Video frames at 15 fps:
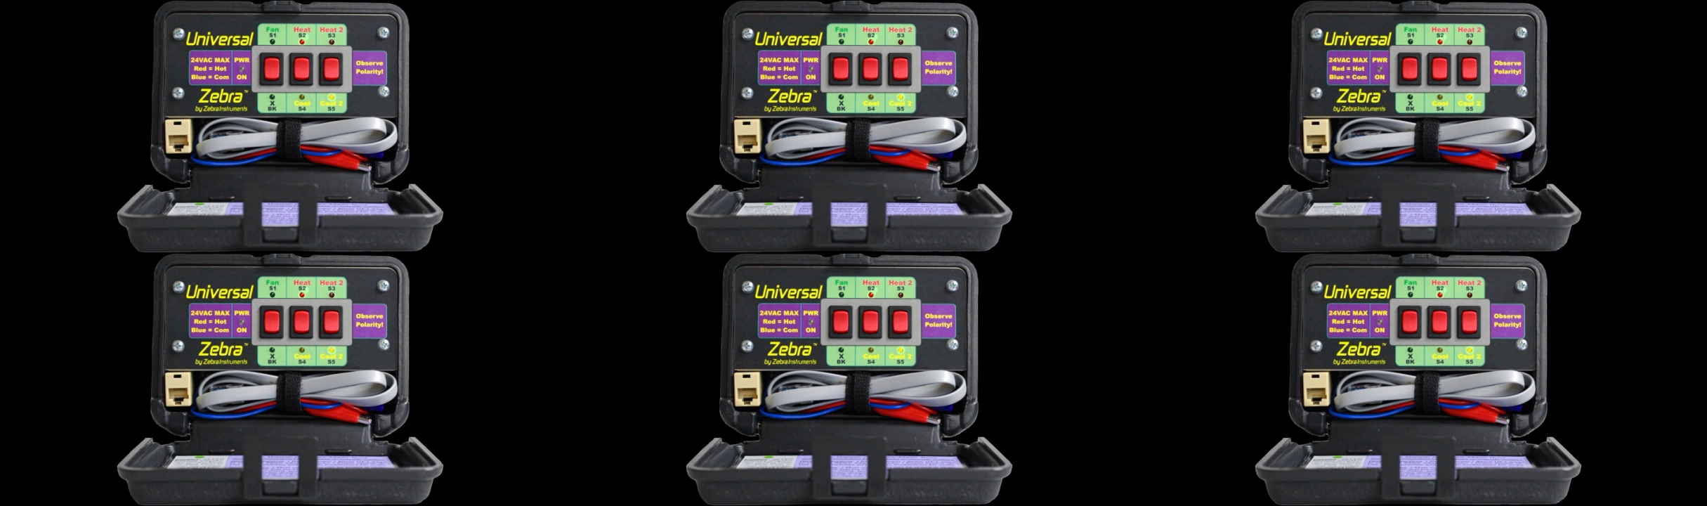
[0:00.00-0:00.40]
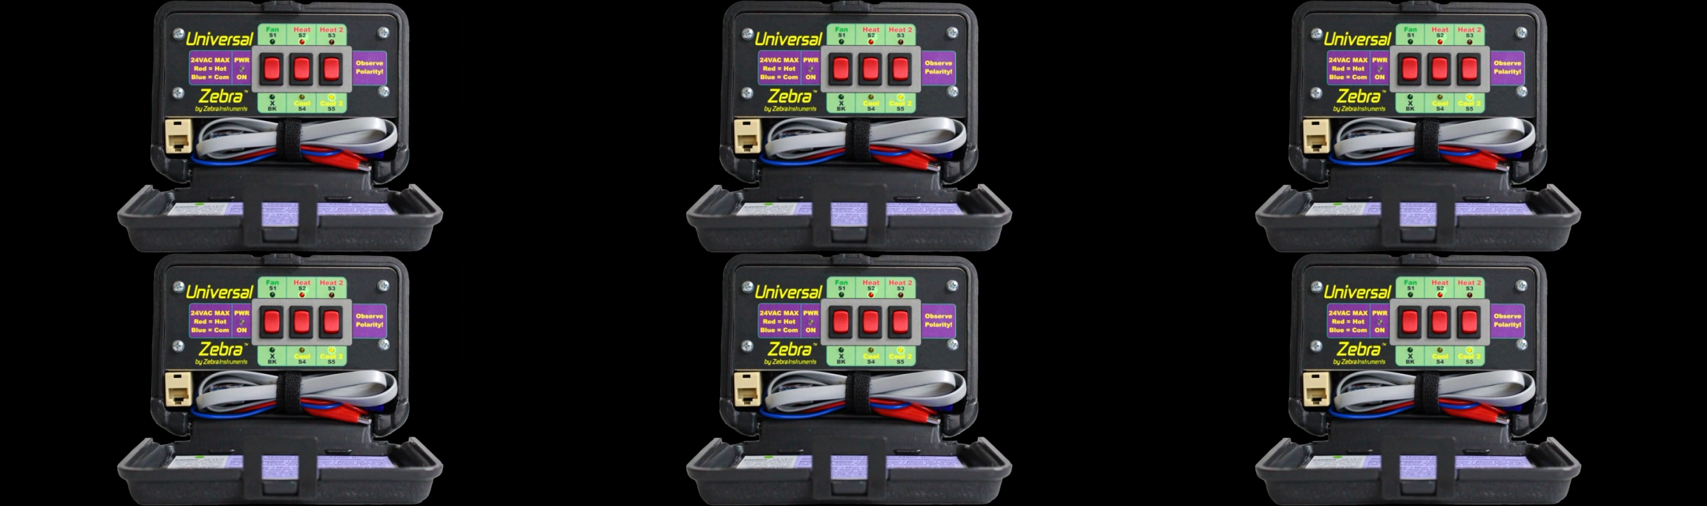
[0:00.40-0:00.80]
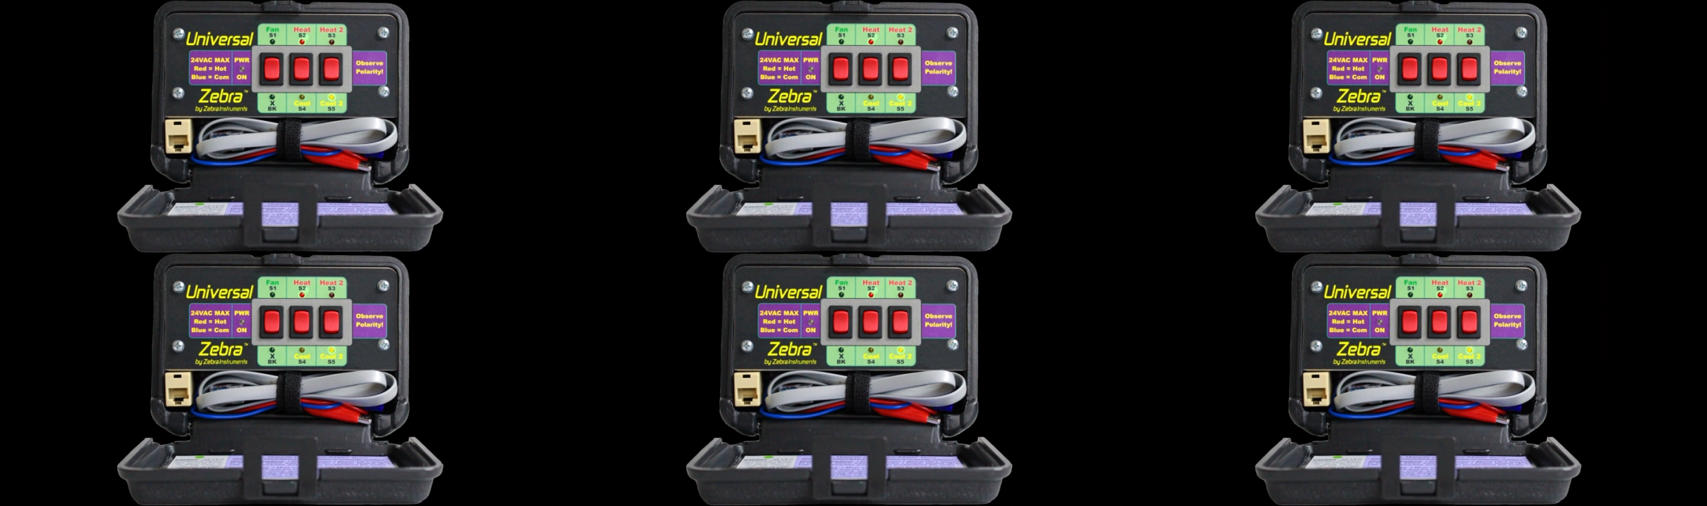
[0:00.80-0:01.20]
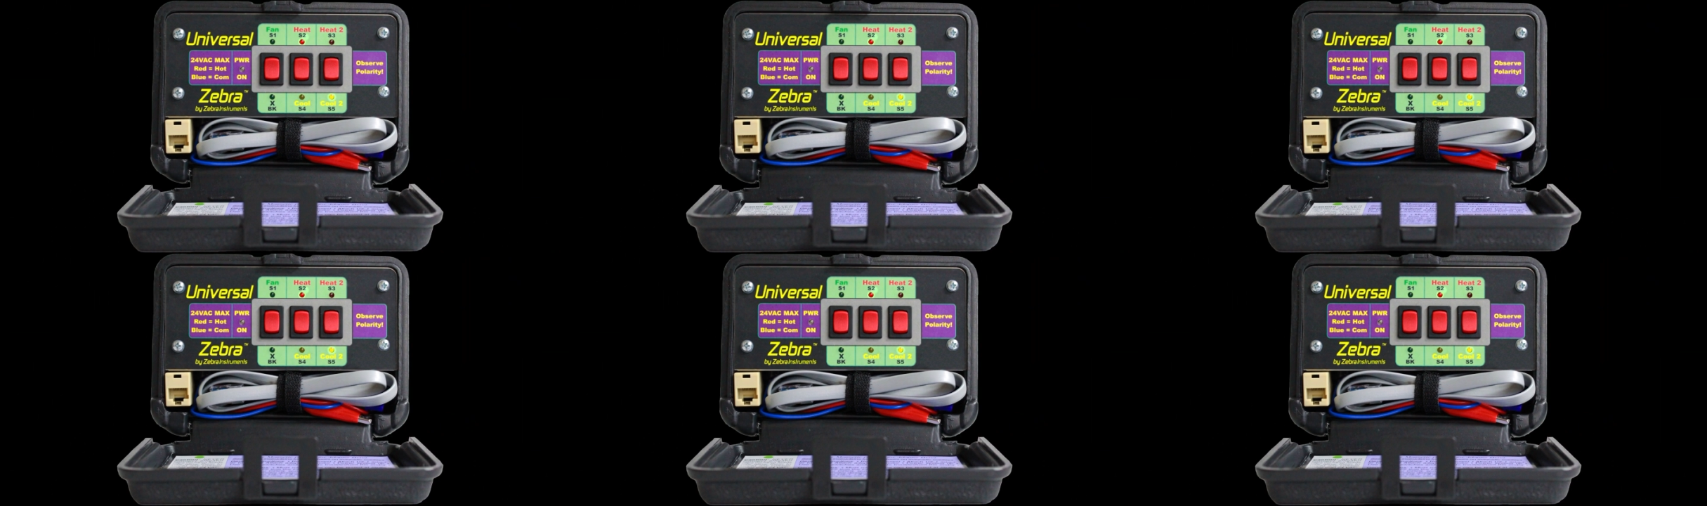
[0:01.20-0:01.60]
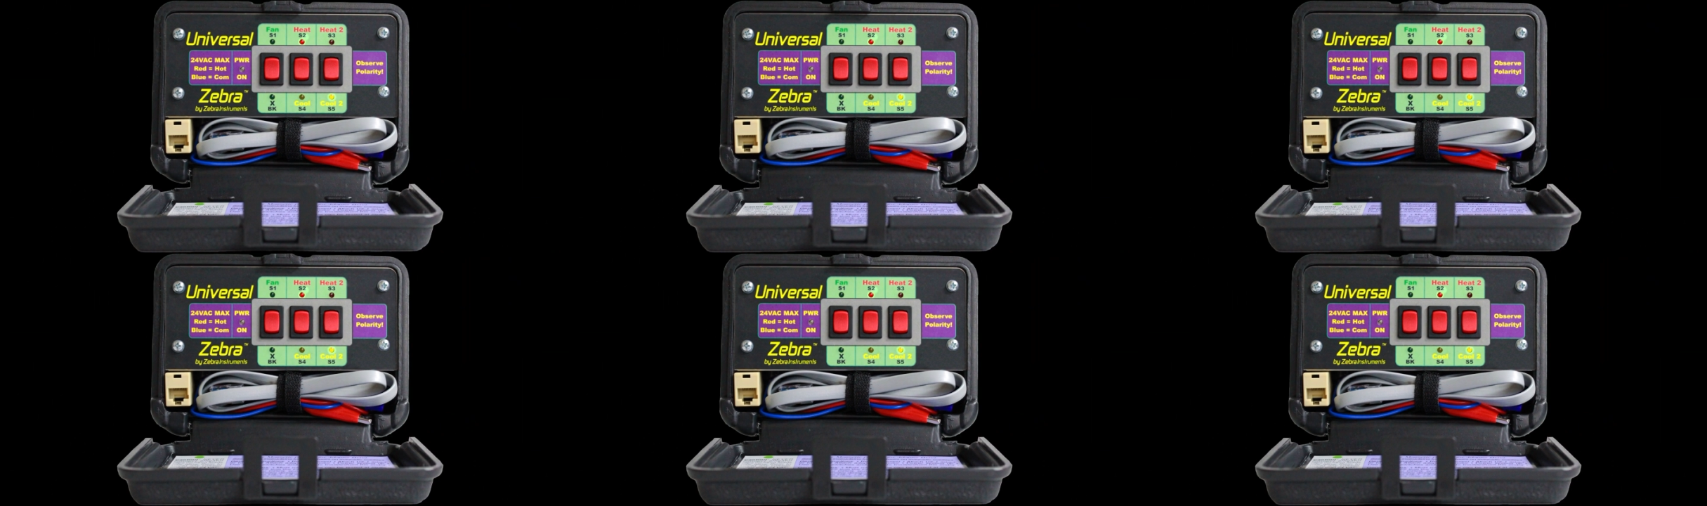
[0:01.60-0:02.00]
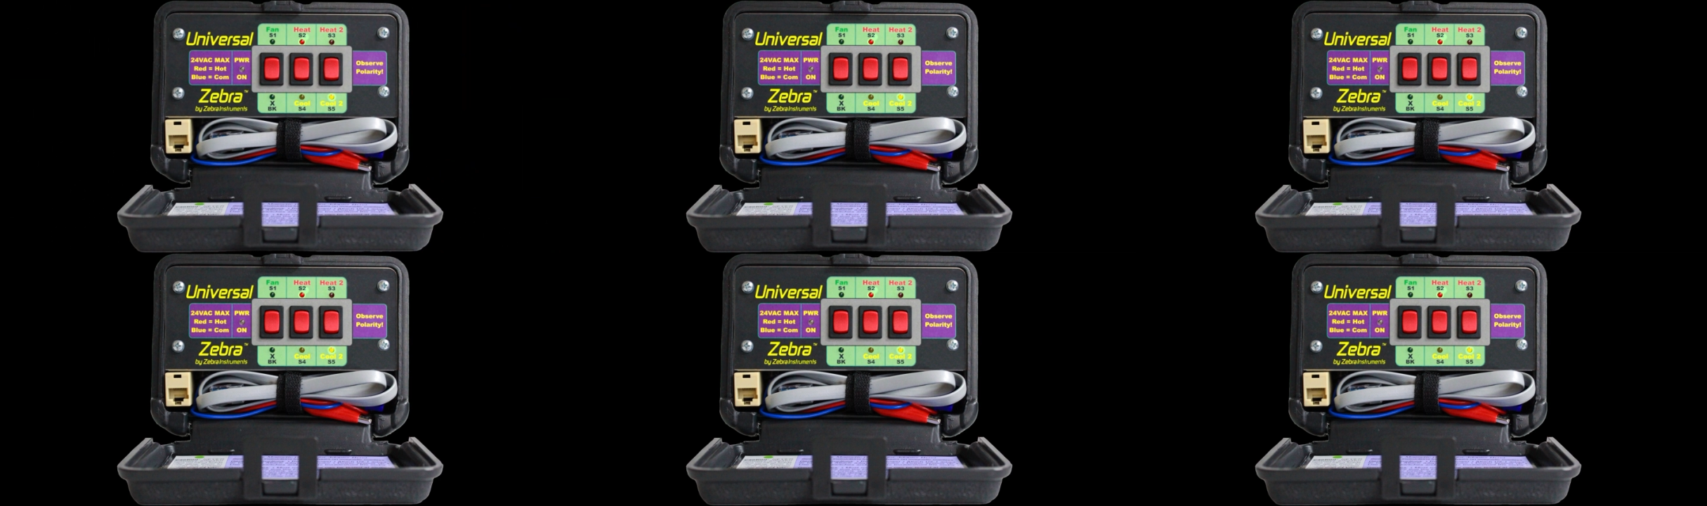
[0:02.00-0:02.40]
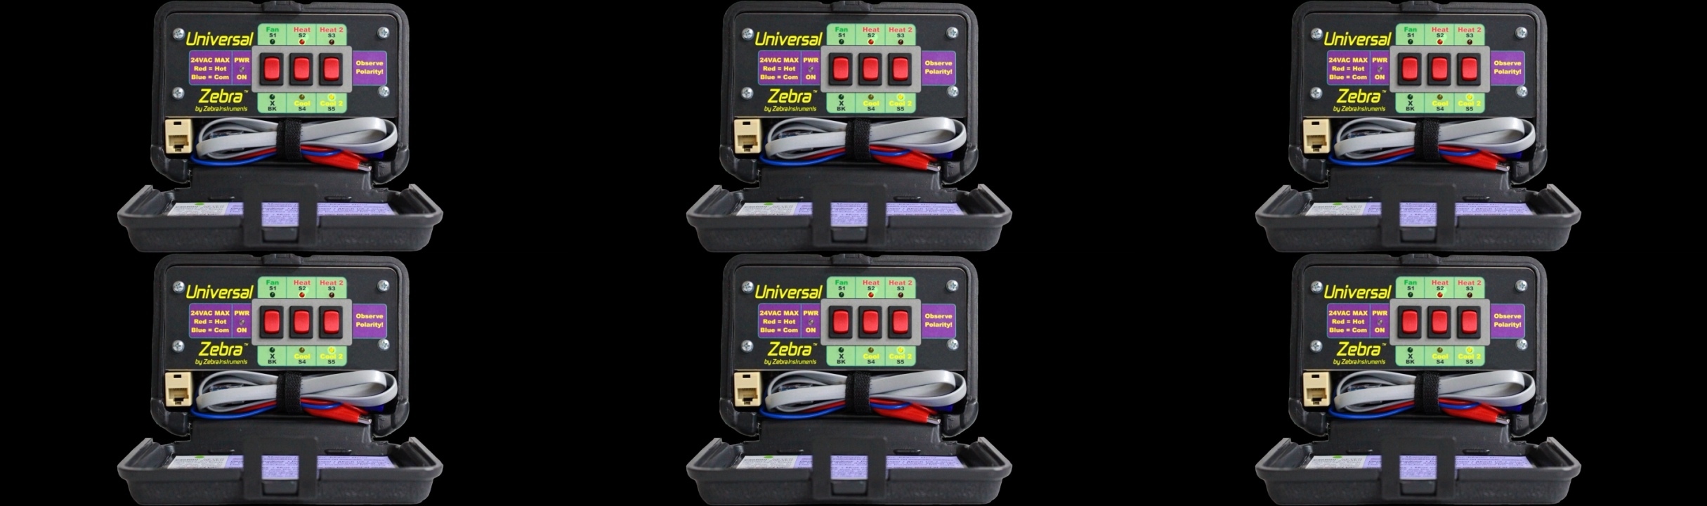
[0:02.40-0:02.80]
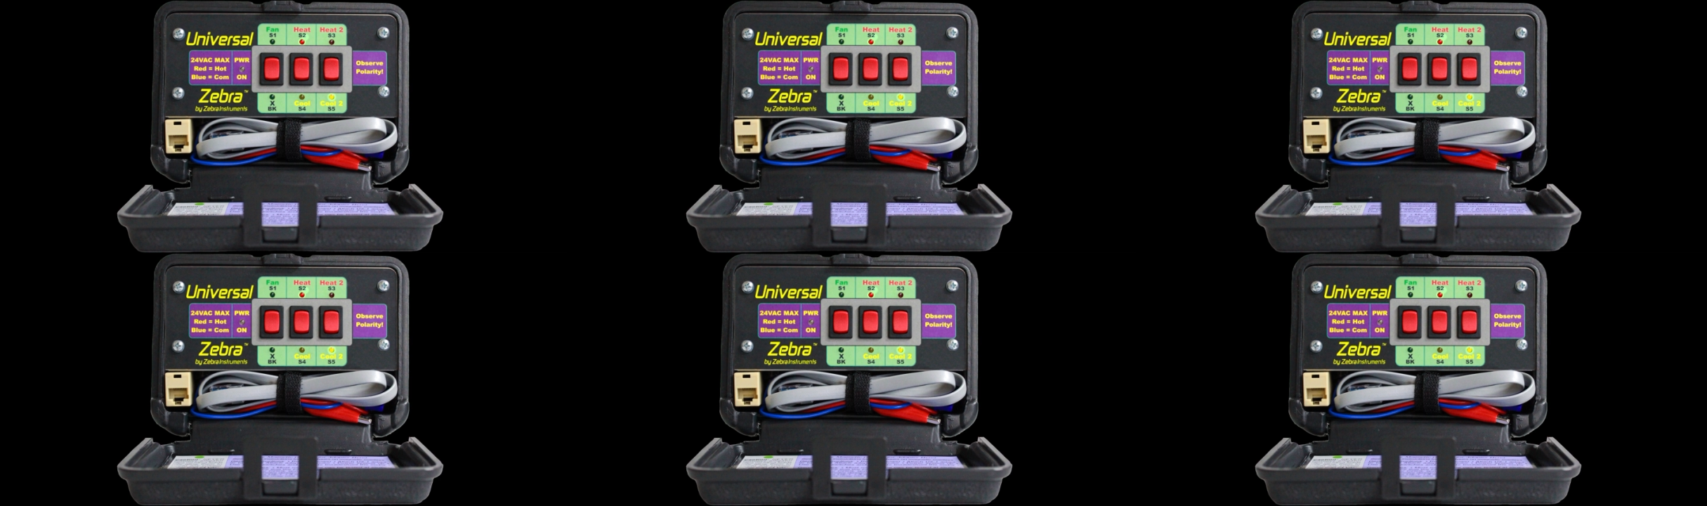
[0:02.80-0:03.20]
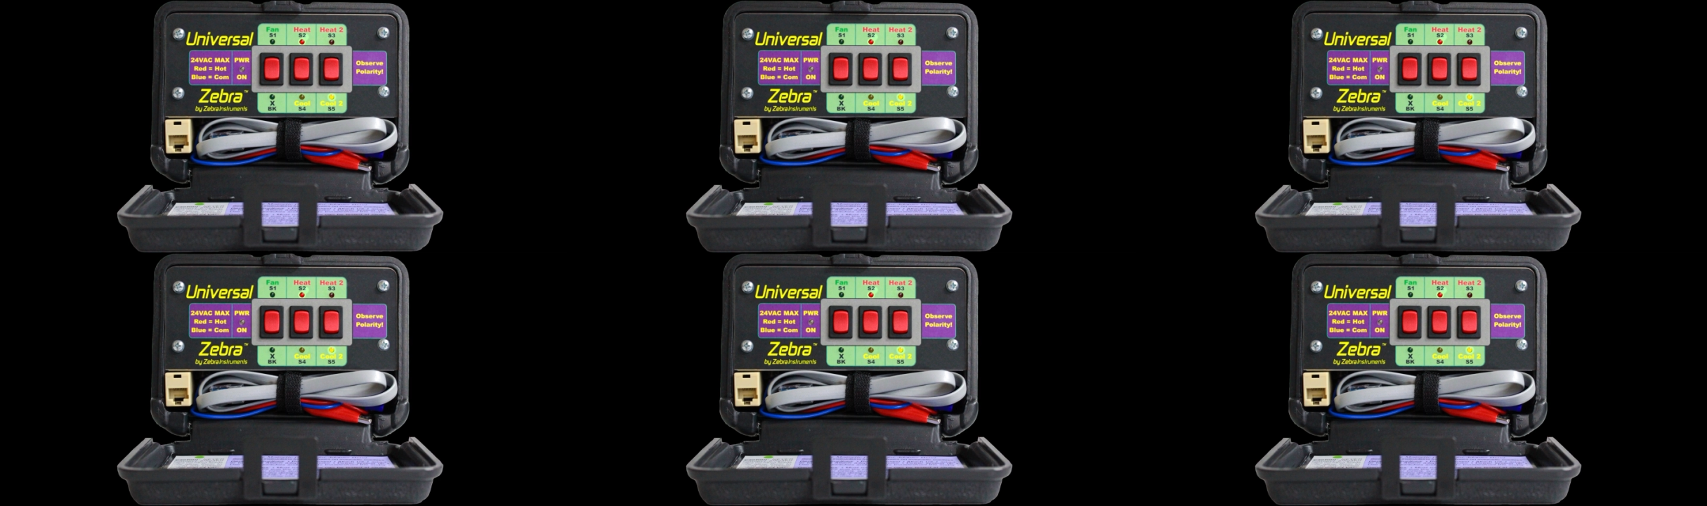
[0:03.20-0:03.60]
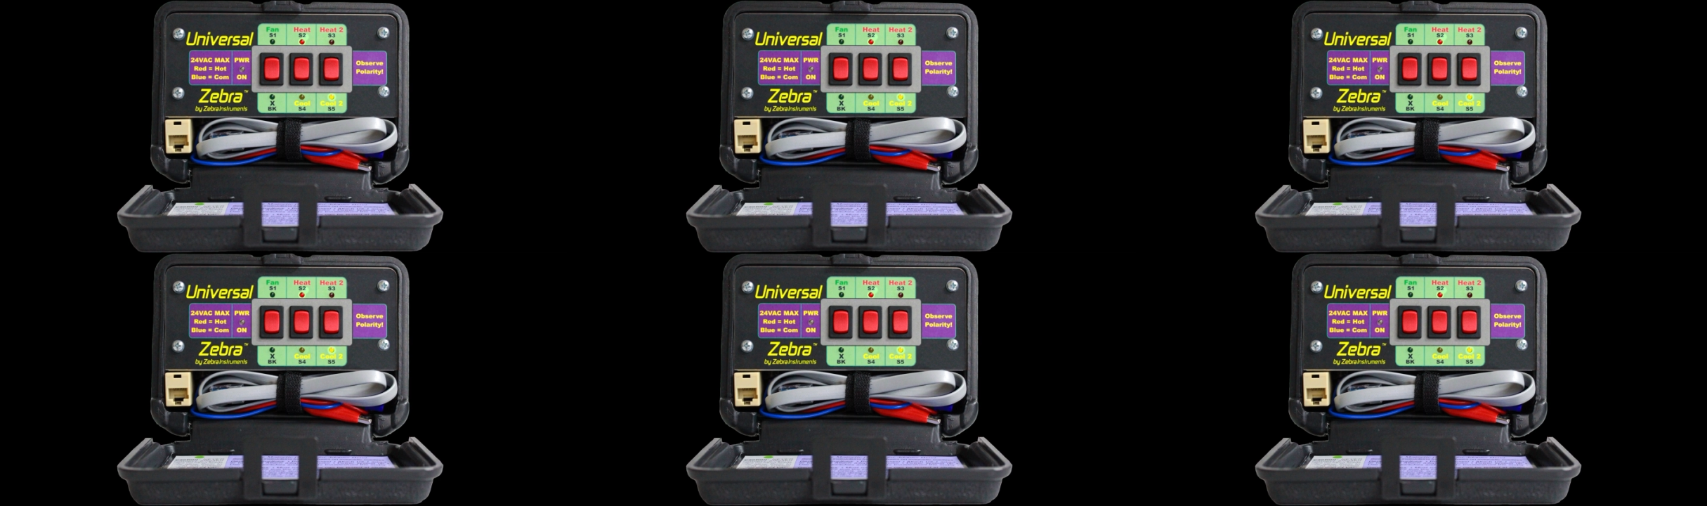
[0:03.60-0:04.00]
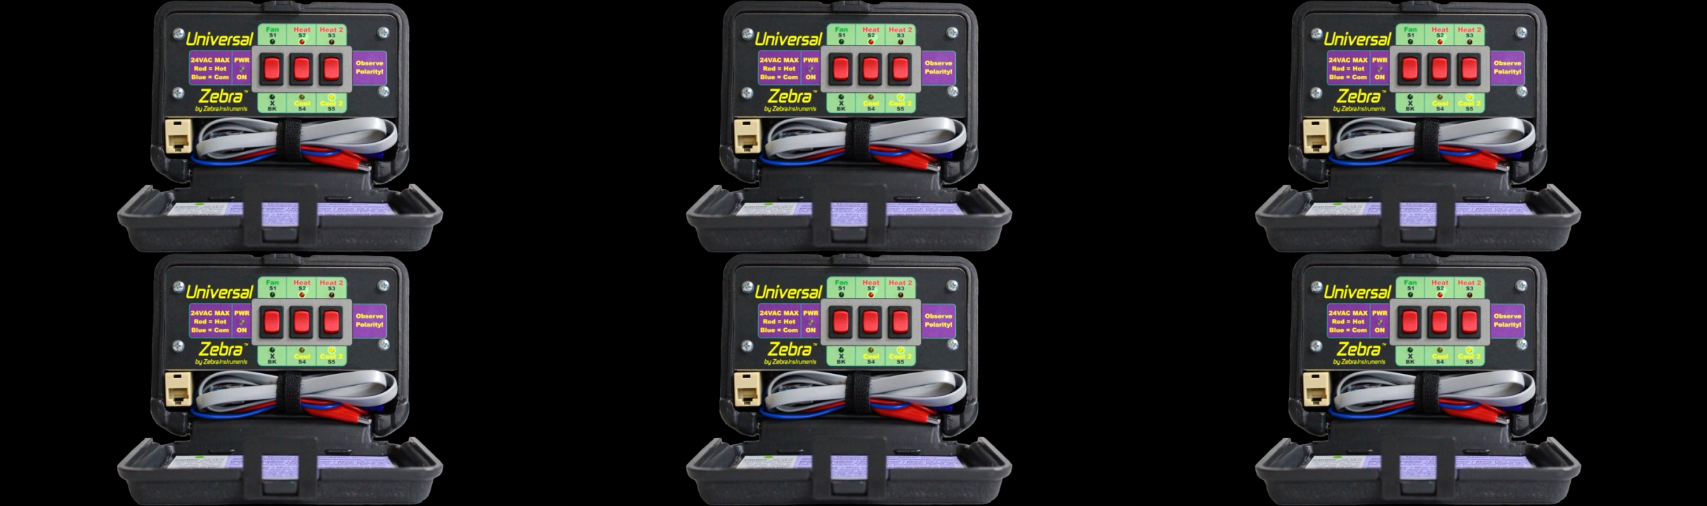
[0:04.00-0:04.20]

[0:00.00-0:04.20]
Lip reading: (no speaker visible)